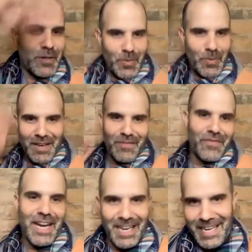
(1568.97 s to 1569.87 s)
you know with
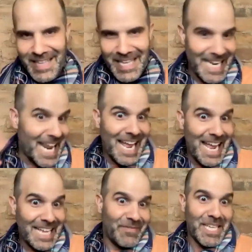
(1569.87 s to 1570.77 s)
confetti and then
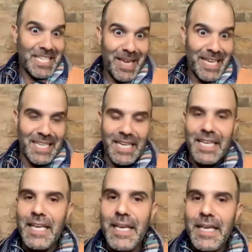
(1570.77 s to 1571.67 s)
yeah everything's amazing
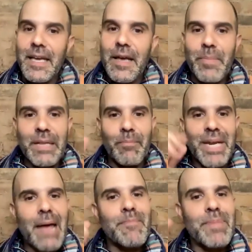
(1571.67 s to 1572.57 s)
but but
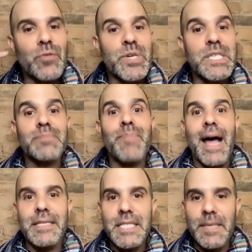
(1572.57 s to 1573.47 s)
i'm being
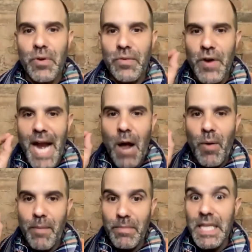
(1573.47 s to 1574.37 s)
responsible for
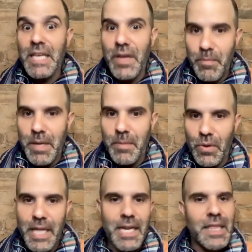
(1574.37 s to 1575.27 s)
how i'm leaving
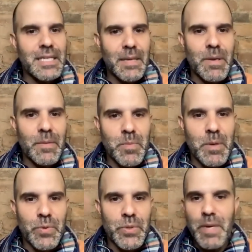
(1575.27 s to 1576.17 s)
people and i think sometimes
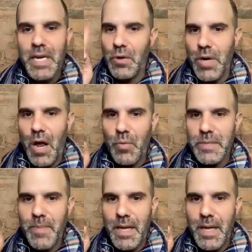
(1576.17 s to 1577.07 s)
people speak and they're not
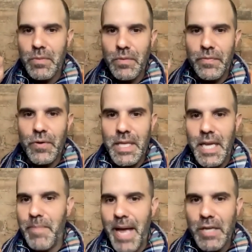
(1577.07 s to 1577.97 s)
responsible for
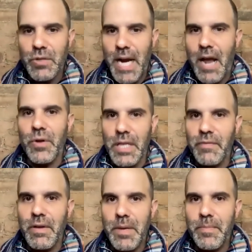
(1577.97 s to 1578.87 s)
the impact or how they're
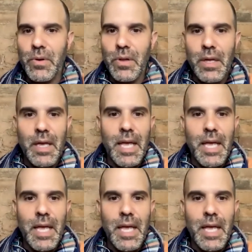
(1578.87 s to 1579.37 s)
leaving people